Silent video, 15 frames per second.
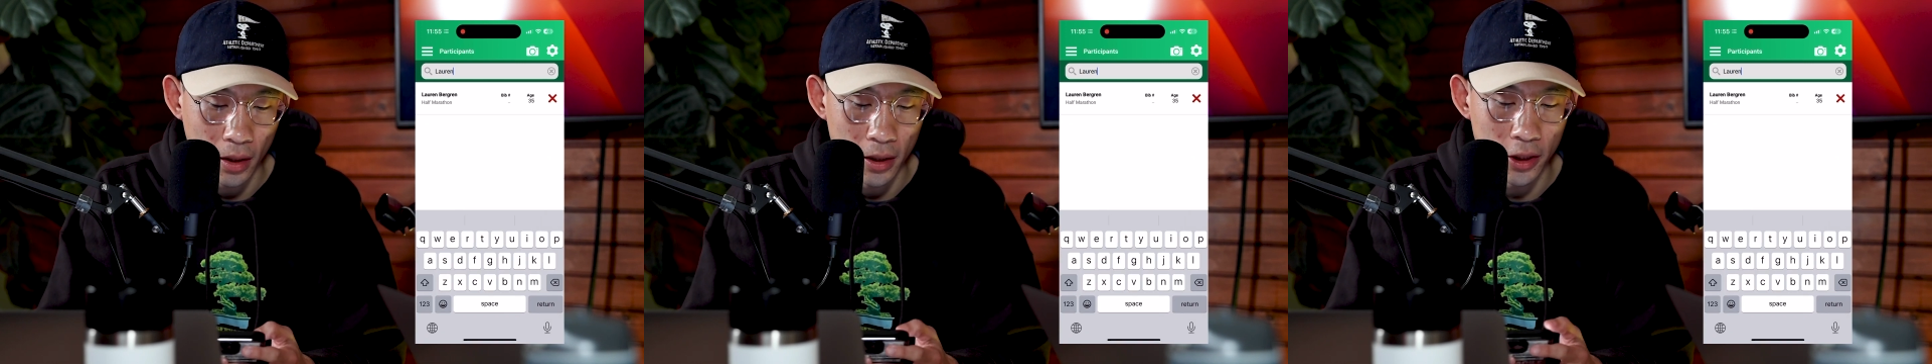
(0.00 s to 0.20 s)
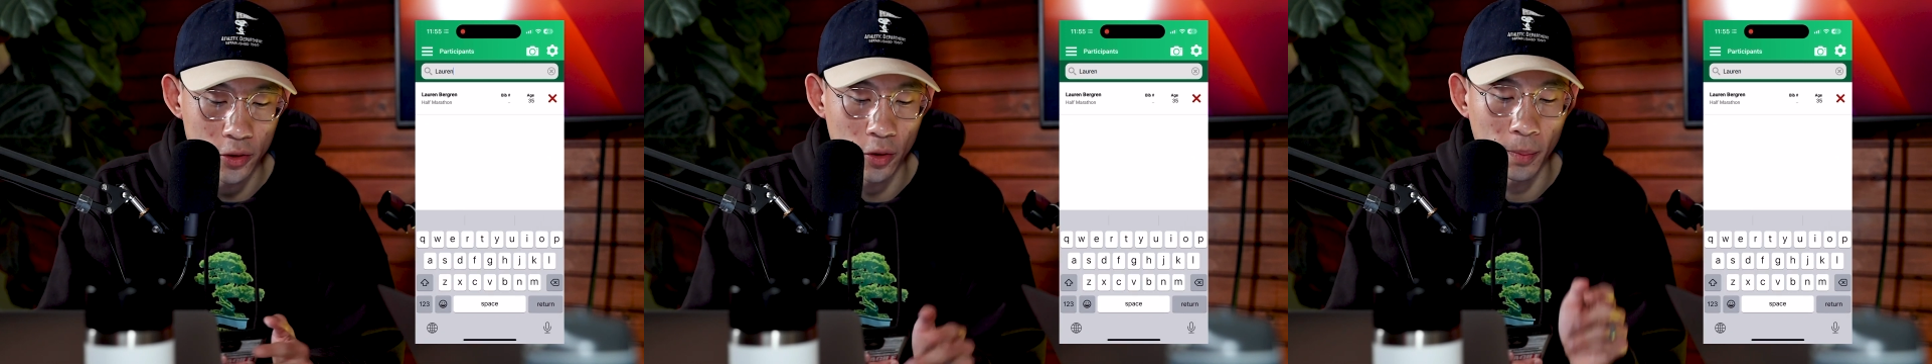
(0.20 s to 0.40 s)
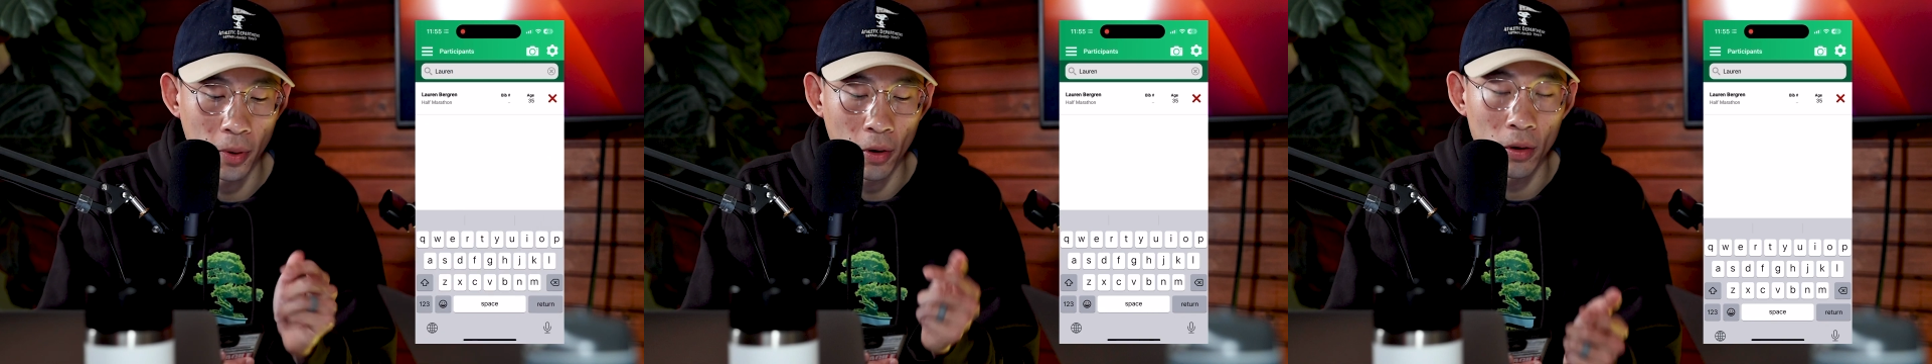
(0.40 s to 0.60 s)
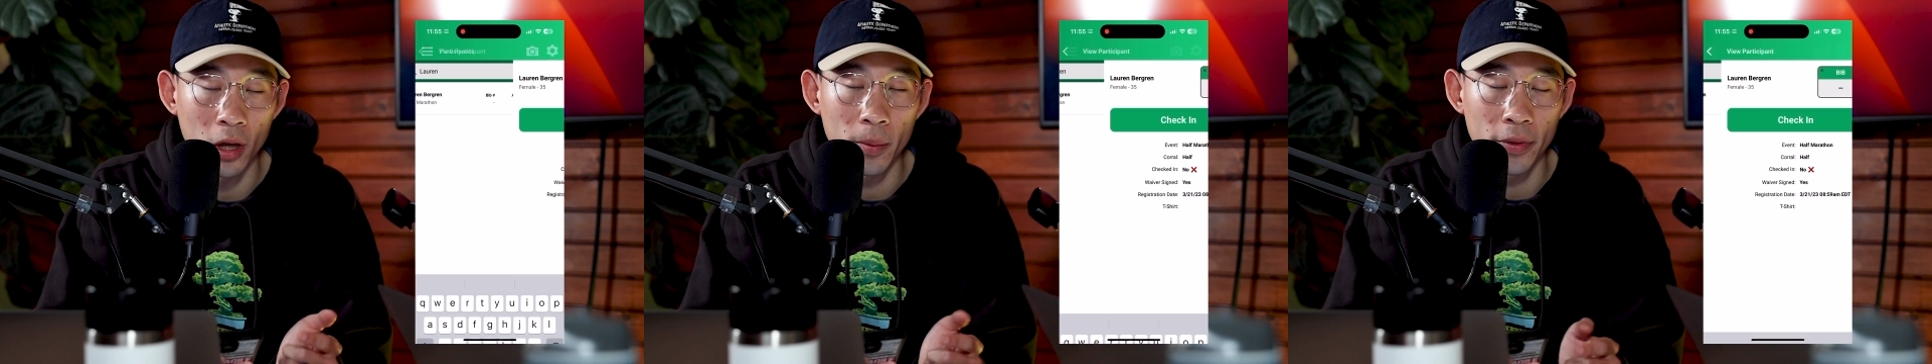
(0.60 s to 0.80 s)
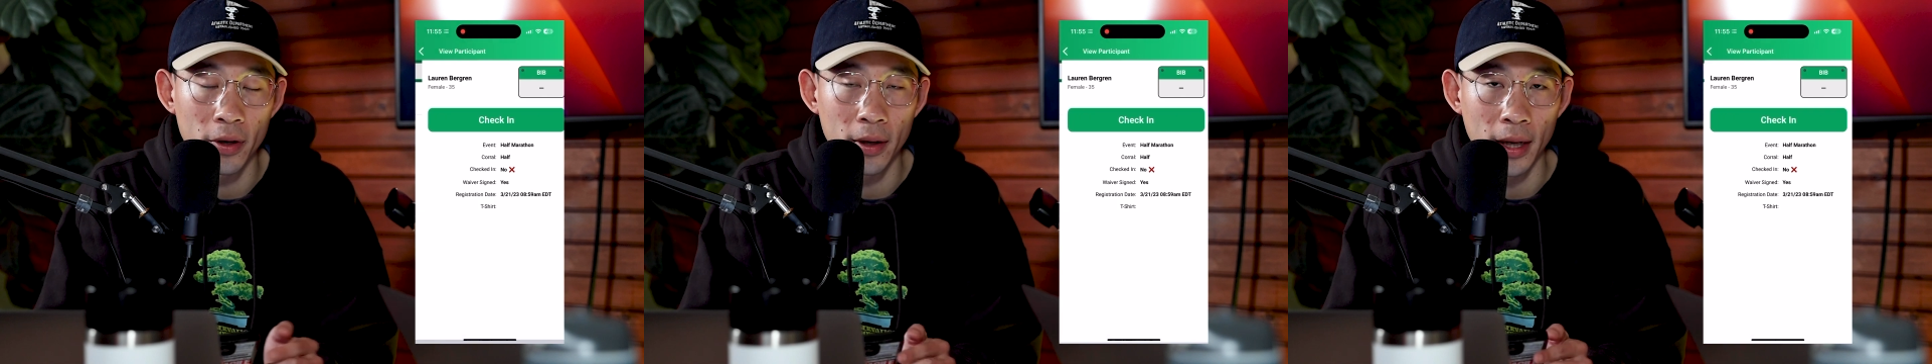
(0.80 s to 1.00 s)
This will pull
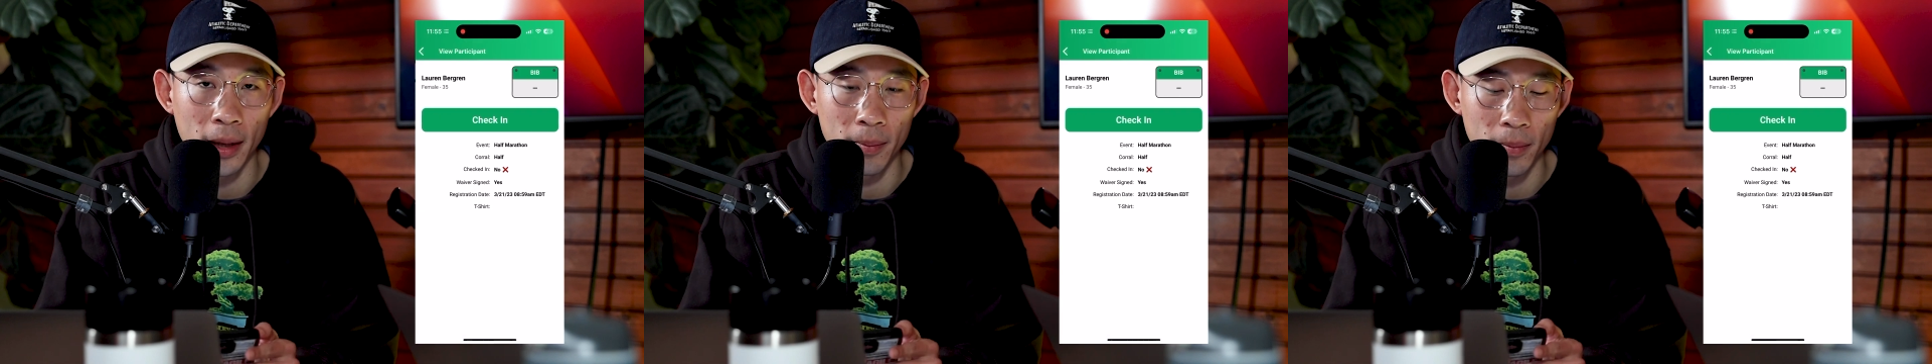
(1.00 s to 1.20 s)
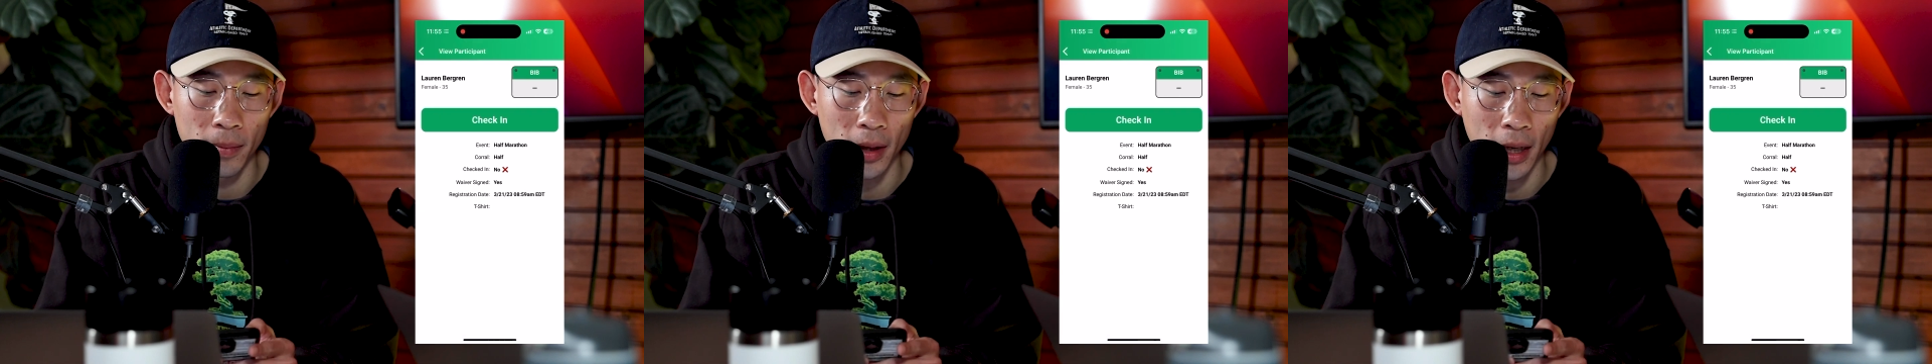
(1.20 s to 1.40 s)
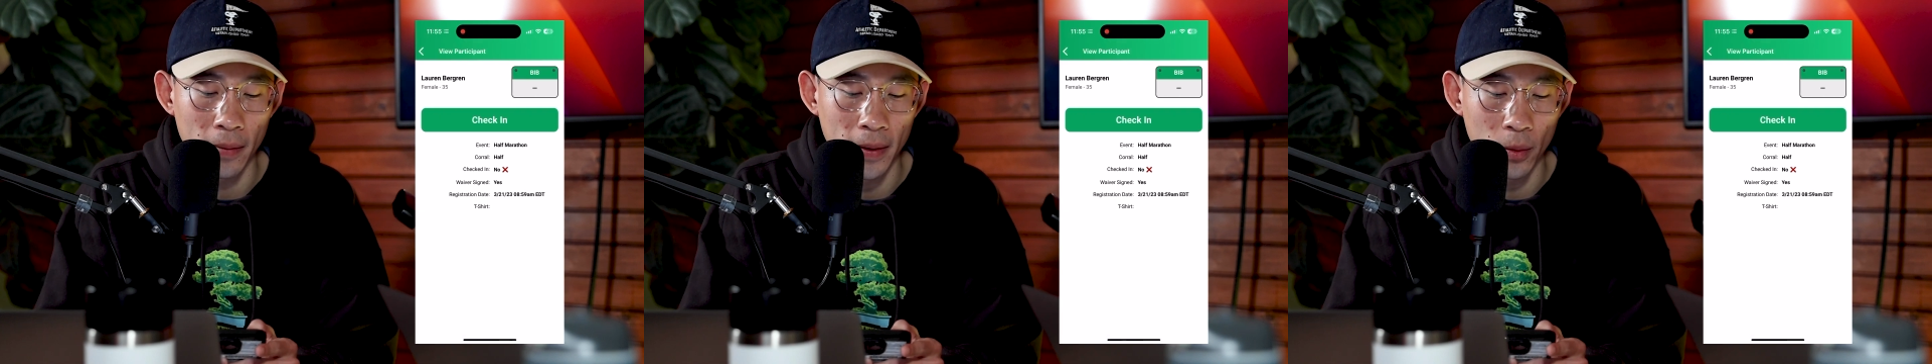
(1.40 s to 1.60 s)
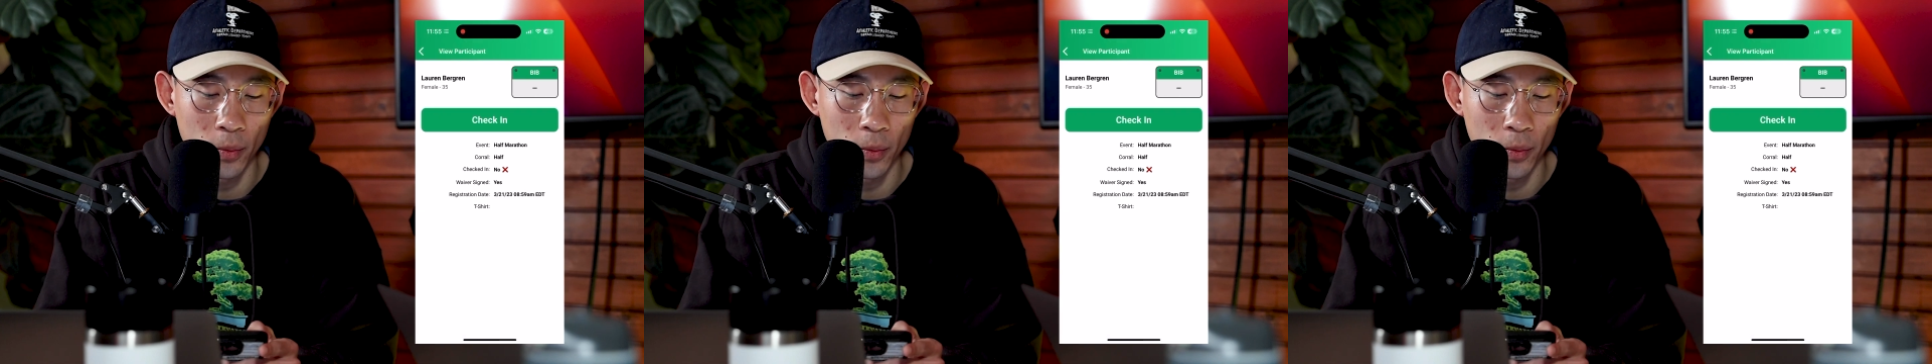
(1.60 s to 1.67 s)
up their name, and